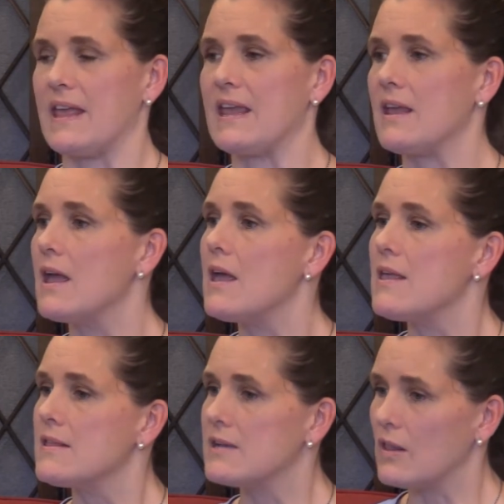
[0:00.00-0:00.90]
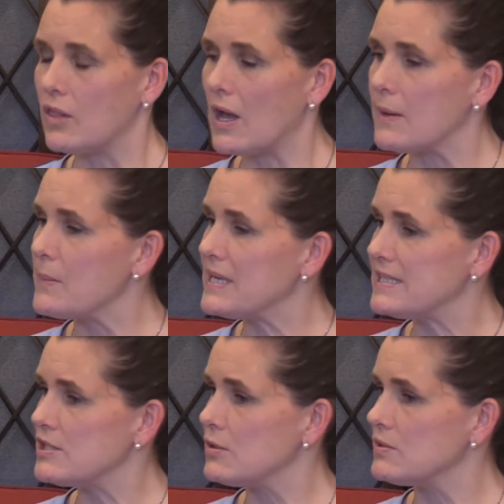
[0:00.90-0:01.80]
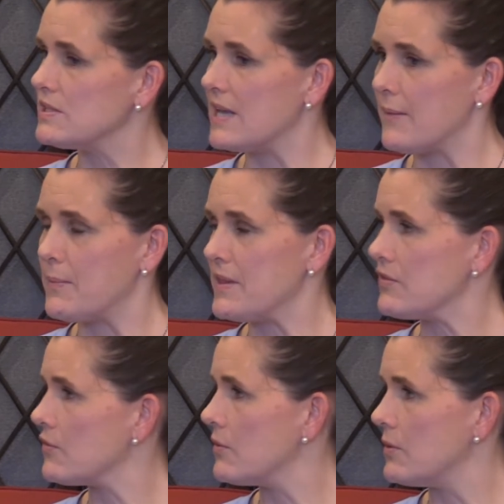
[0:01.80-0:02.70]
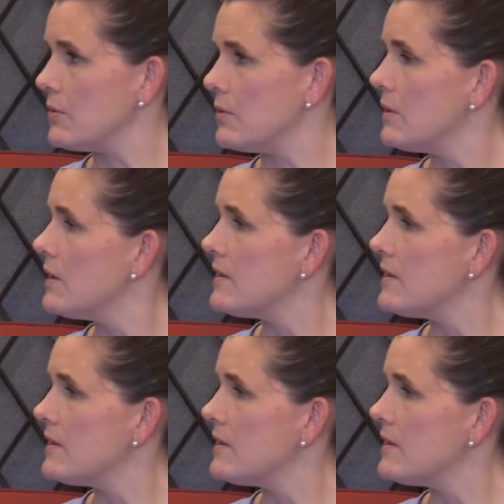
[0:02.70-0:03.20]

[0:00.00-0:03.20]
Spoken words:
A lot of my students have been through